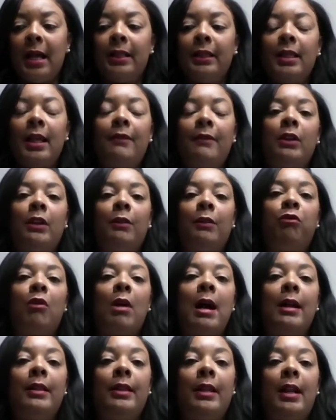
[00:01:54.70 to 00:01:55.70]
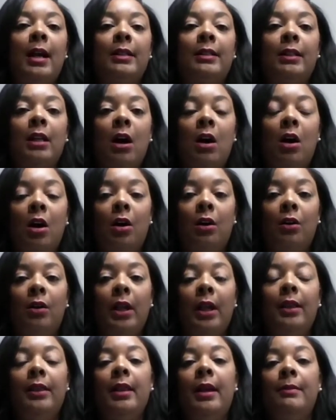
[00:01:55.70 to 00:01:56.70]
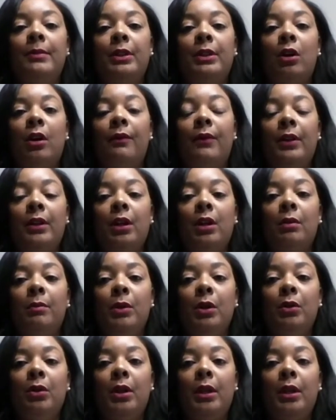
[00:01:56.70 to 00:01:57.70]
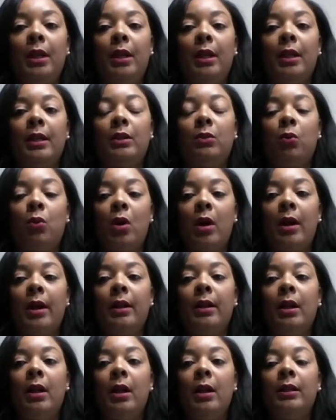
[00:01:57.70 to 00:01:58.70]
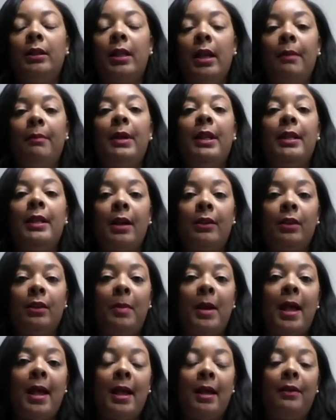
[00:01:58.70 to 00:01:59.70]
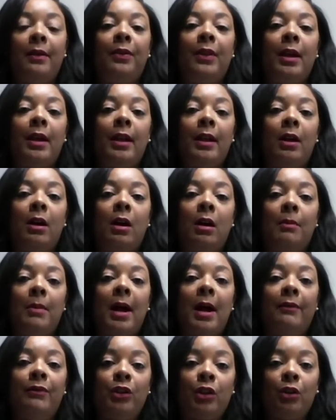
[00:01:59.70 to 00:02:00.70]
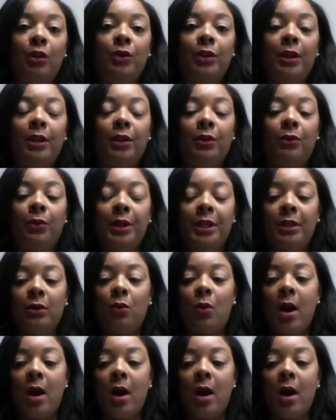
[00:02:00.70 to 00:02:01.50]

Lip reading: level of pride that I saw in them serving the community is what led me down the path that I've chosen and the reason